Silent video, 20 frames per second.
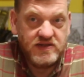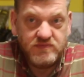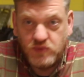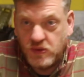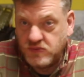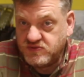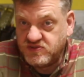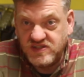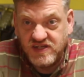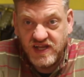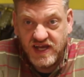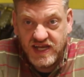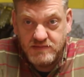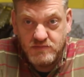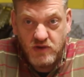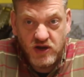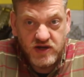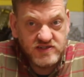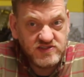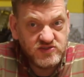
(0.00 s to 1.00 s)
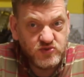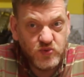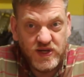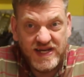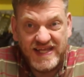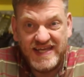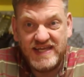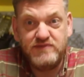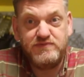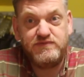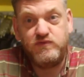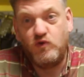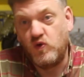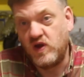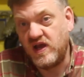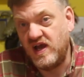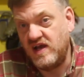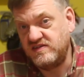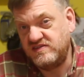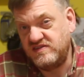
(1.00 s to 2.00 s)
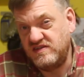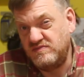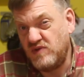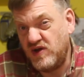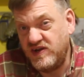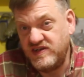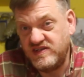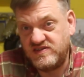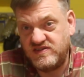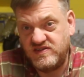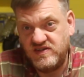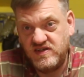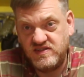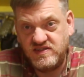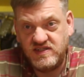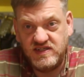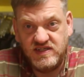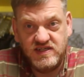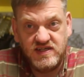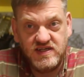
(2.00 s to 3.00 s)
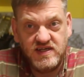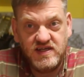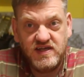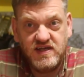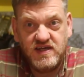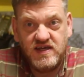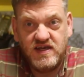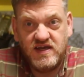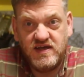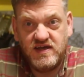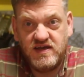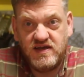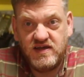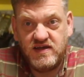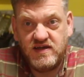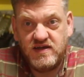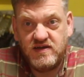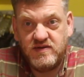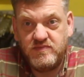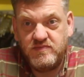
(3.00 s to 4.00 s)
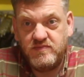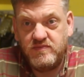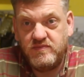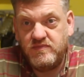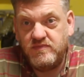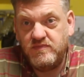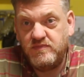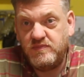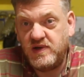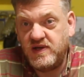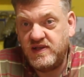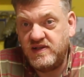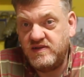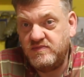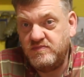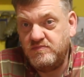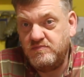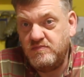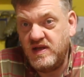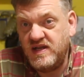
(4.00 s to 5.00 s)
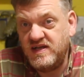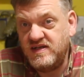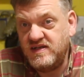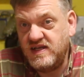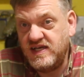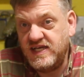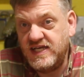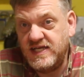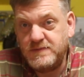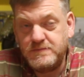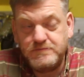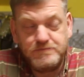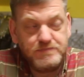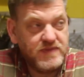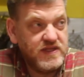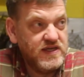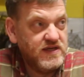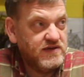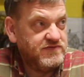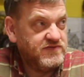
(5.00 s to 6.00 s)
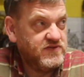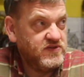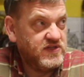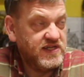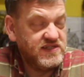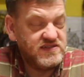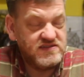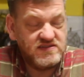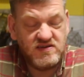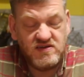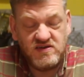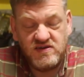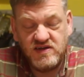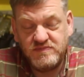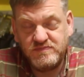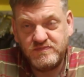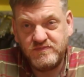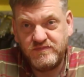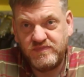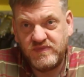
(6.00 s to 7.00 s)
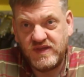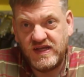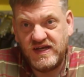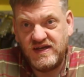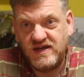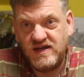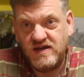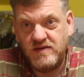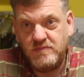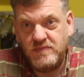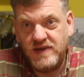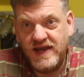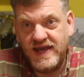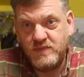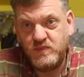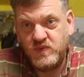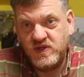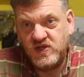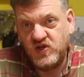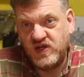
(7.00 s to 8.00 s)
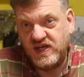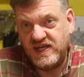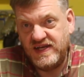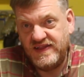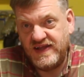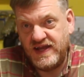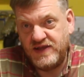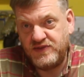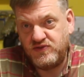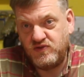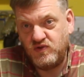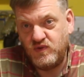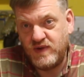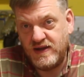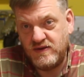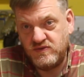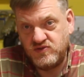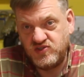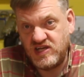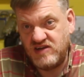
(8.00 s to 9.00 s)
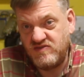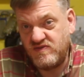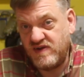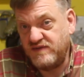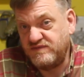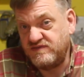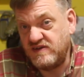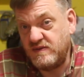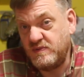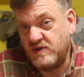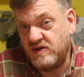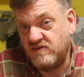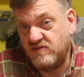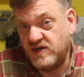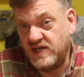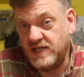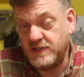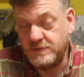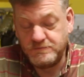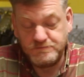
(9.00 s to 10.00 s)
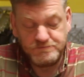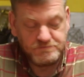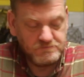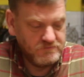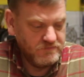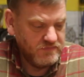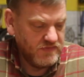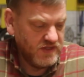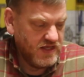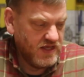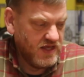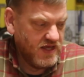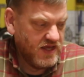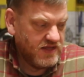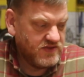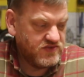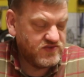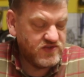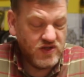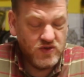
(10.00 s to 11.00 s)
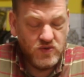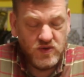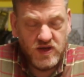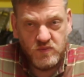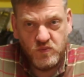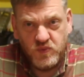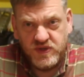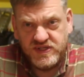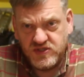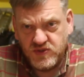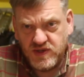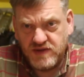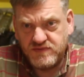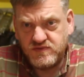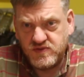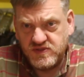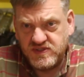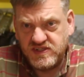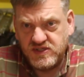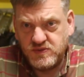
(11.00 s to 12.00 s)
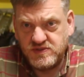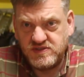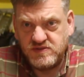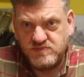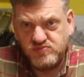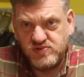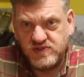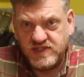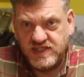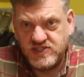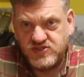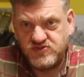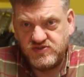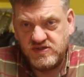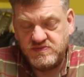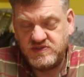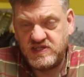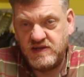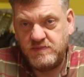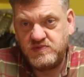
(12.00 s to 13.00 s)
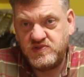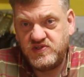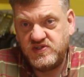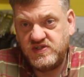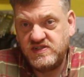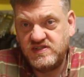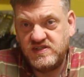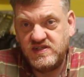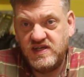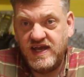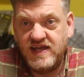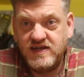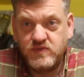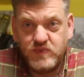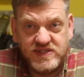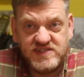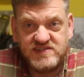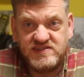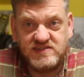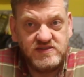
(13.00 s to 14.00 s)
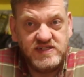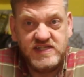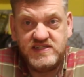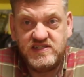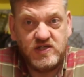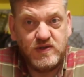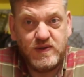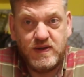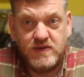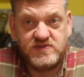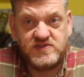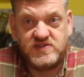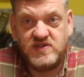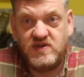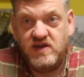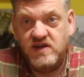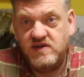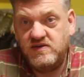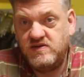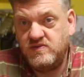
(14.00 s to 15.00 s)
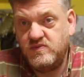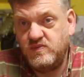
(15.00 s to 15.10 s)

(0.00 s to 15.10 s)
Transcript: well, today minus 20, forecasted minus 30 by the Monday, a few days' time. And we're looking at that throughout January and February, really. So we do have to deal with some pretty extreme temperatures, and we still need to go outside.